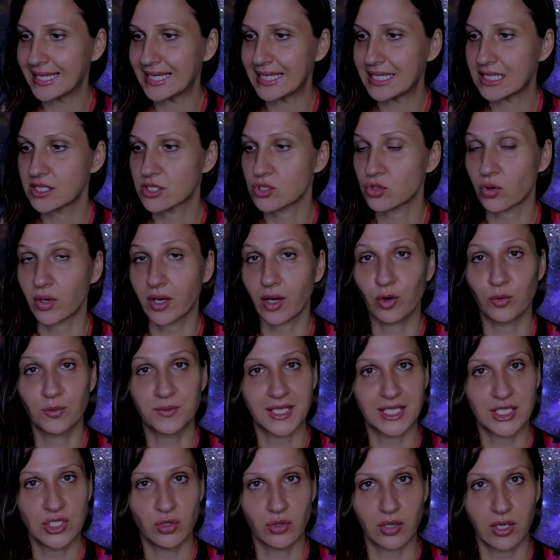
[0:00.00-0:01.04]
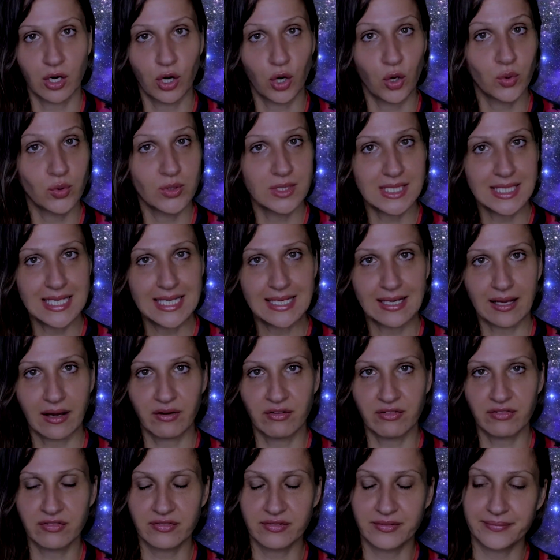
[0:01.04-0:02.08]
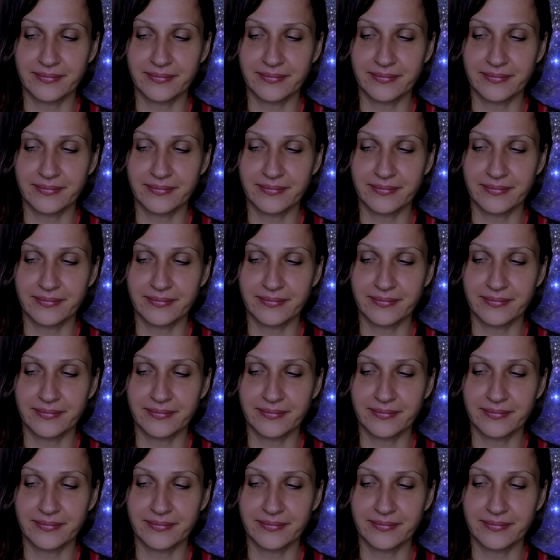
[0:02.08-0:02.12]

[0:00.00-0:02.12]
So I hope that you are cozy enough.